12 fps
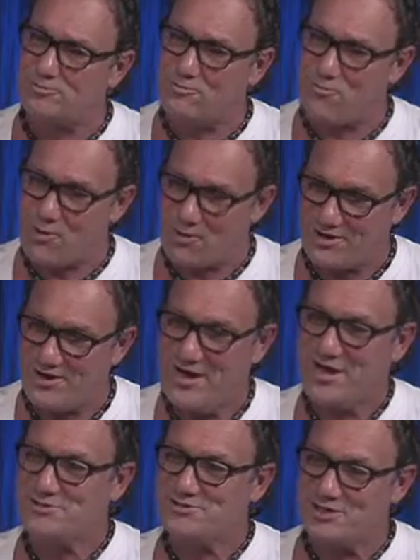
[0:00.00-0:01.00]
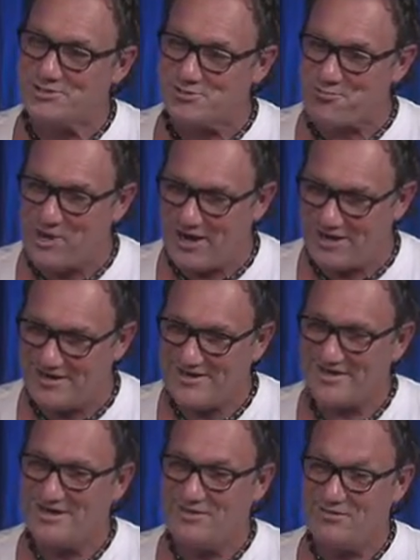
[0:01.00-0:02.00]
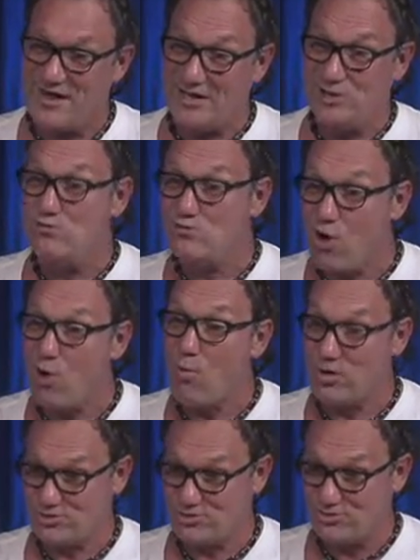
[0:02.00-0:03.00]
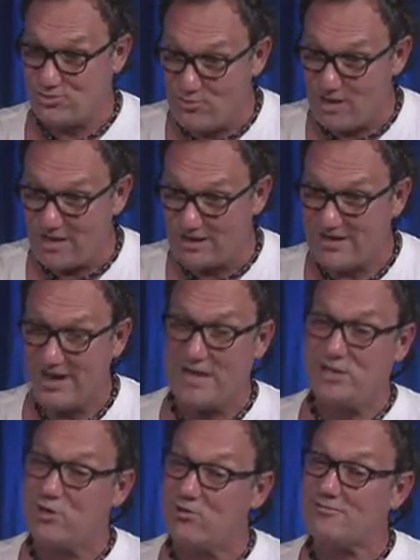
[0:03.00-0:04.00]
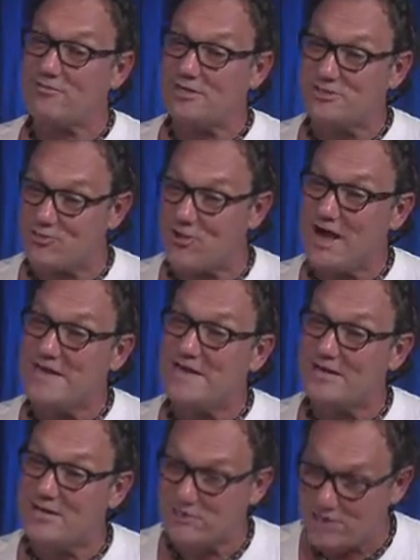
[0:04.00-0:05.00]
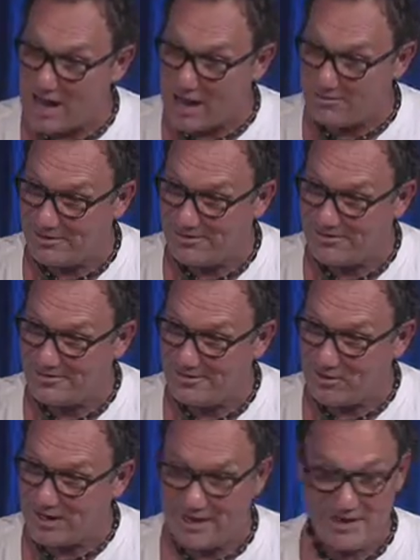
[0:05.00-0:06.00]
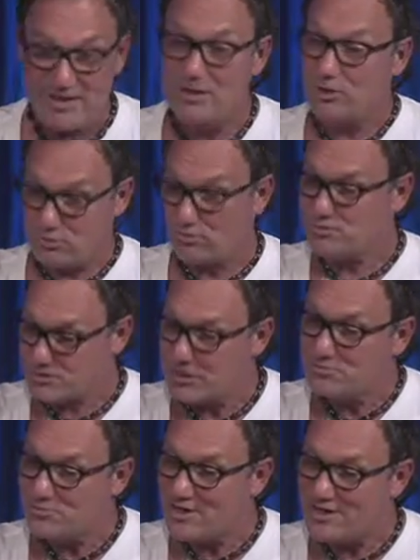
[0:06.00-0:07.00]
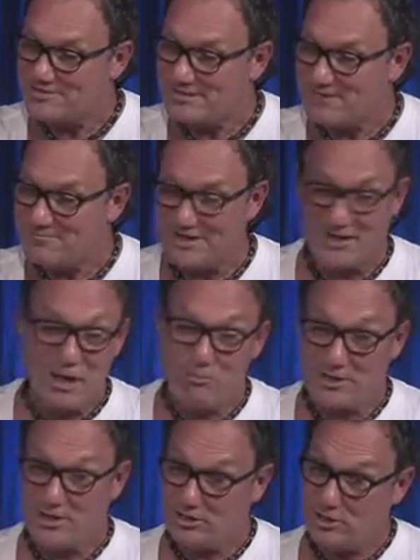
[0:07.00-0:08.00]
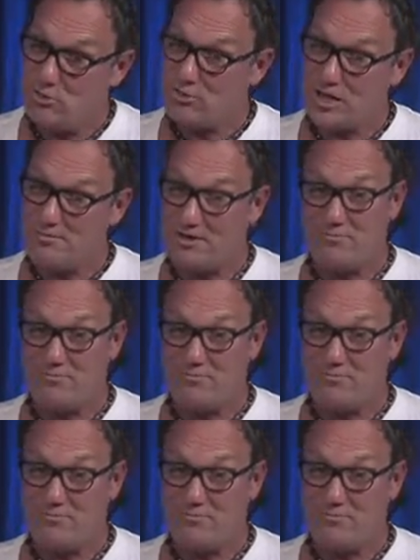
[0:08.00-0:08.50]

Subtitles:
work in such a way that you know what you're doing and you don't have to be trained on the job. Okay, there's some training that's got to be done, but you don't come in